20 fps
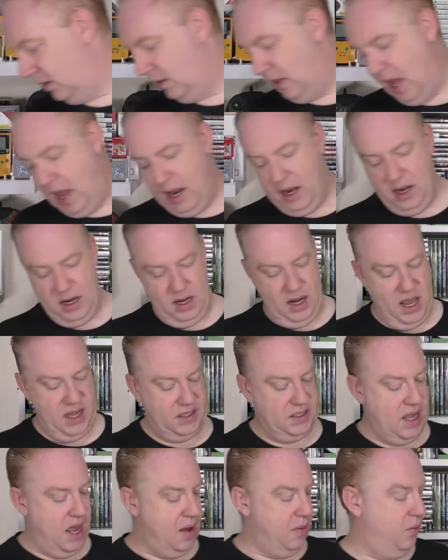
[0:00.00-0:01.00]
Then
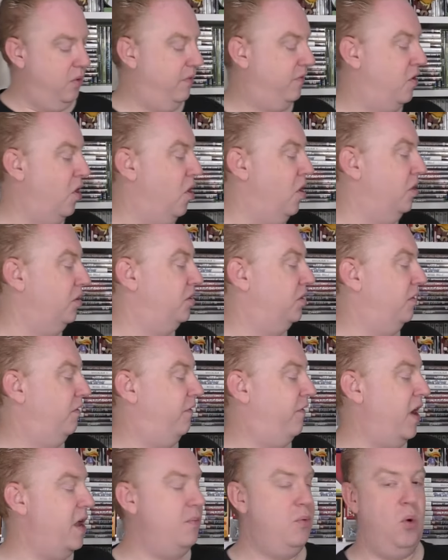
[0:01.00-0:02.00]
next up we've got
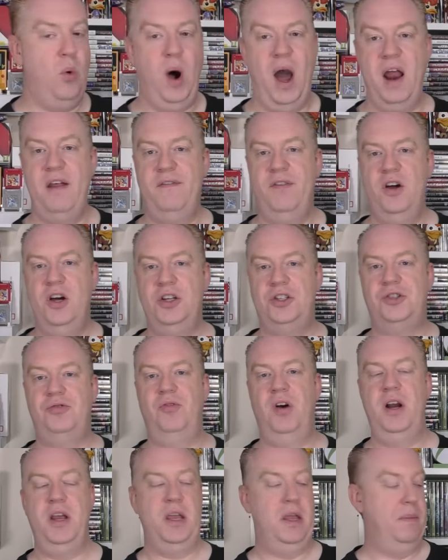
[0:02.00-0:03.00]
Fable
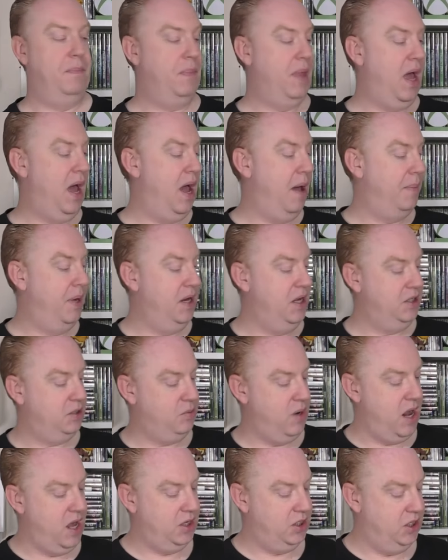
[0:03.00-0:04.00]
Anniversary, and
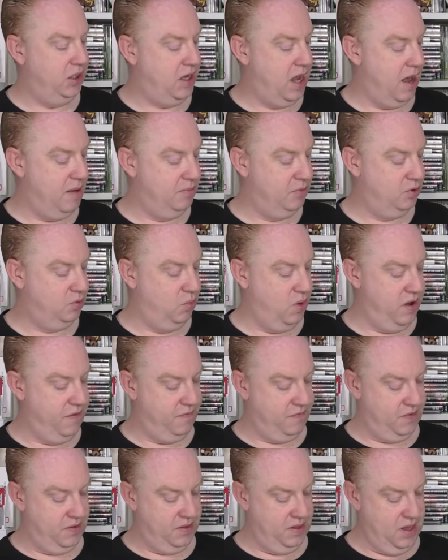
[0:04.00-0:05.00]
this one actually comes
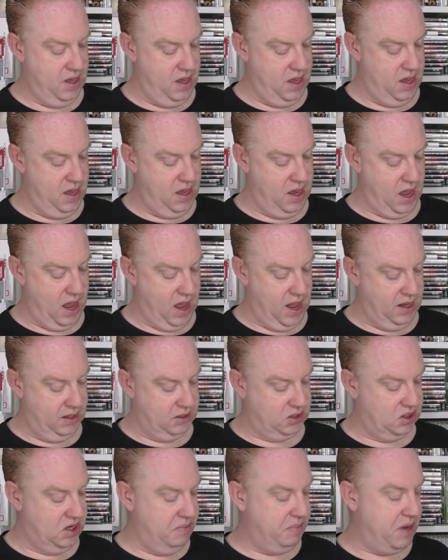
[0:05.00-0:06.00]
with the
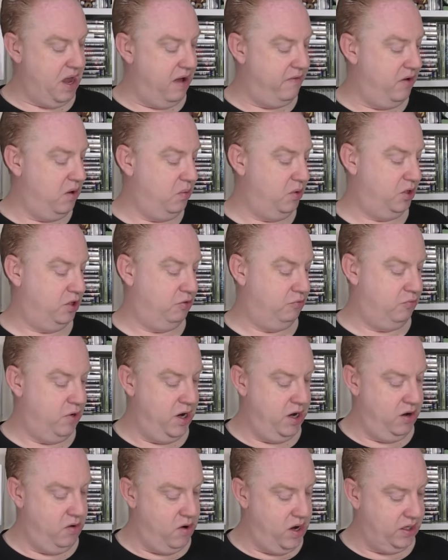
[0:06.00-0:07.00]
slip cover, which is
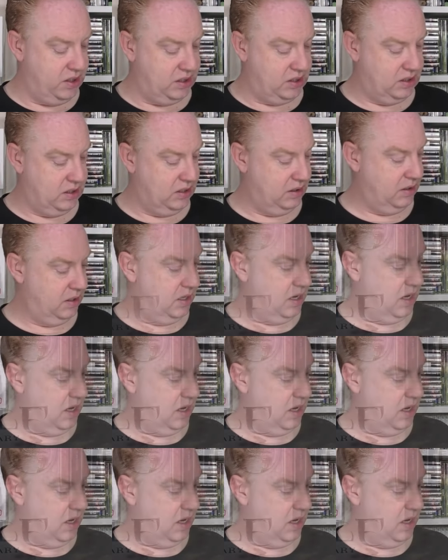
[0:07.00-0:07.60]
really nice.